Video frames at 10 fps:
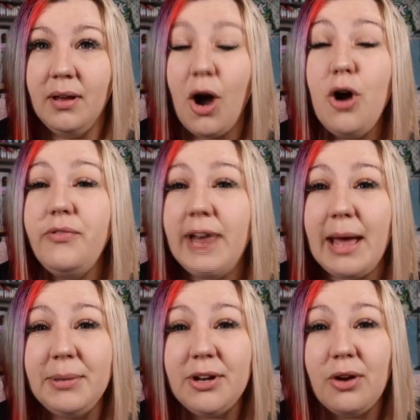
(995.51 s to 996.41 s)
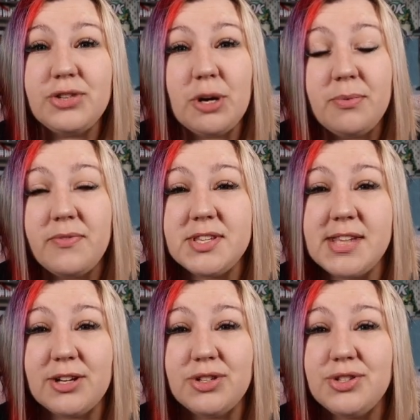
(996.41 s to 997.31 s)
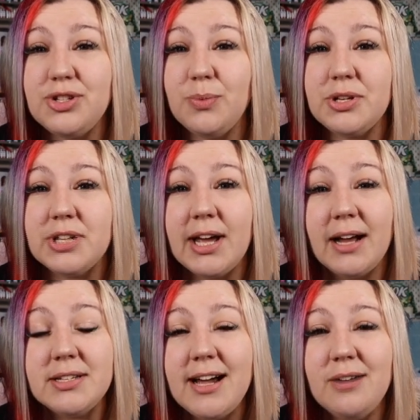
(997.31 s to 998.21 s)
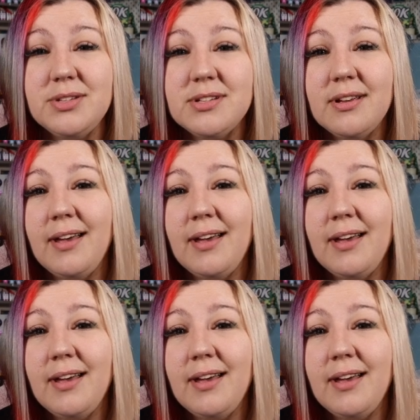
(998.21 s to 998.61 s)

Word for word: overlap it on top of the sections you want to cut out,